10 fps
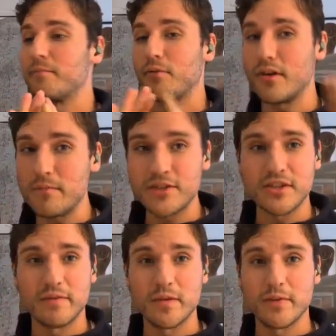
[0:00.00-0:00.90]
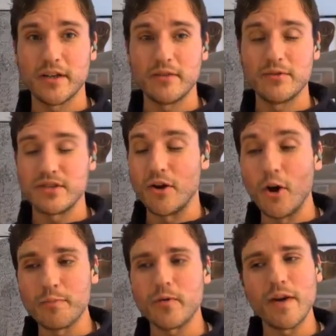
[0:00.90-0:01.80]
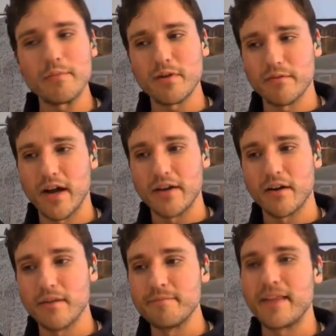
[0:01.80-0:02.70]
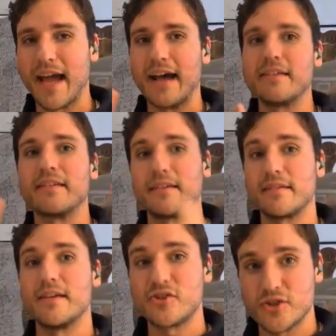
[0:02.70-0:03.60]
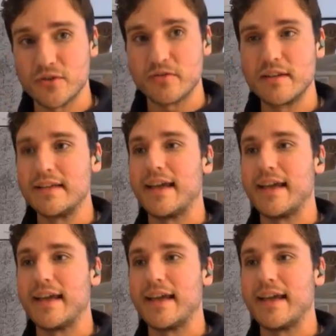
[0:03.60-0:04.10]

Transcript: Pretty much everybody who's an open weight provider has this issue.